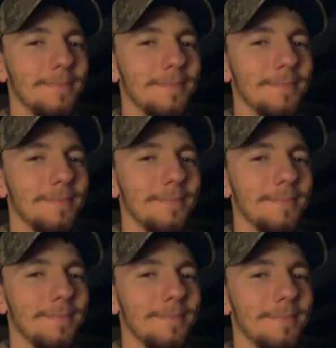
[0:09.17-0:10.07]

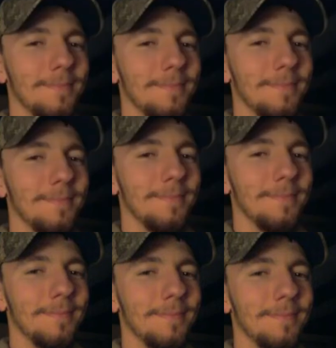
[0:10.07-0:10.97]

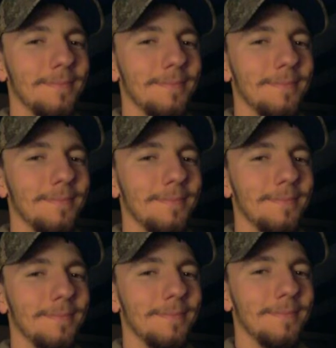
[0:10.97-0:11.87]

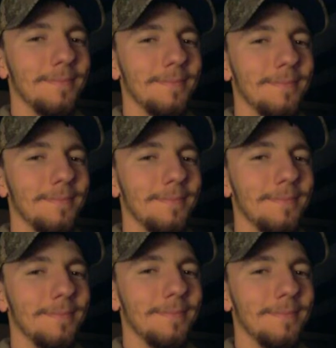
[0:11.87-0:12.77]

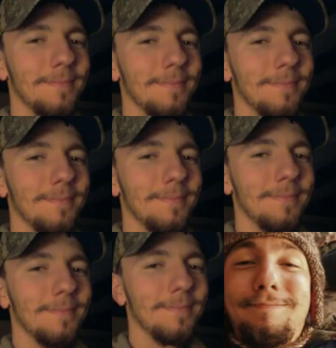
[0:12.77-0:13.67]

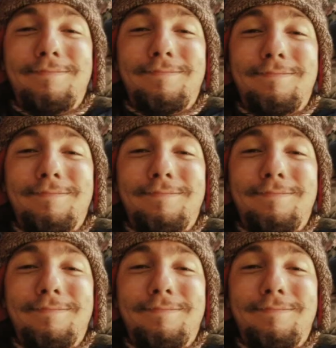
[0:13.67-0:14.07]
Nothing is said.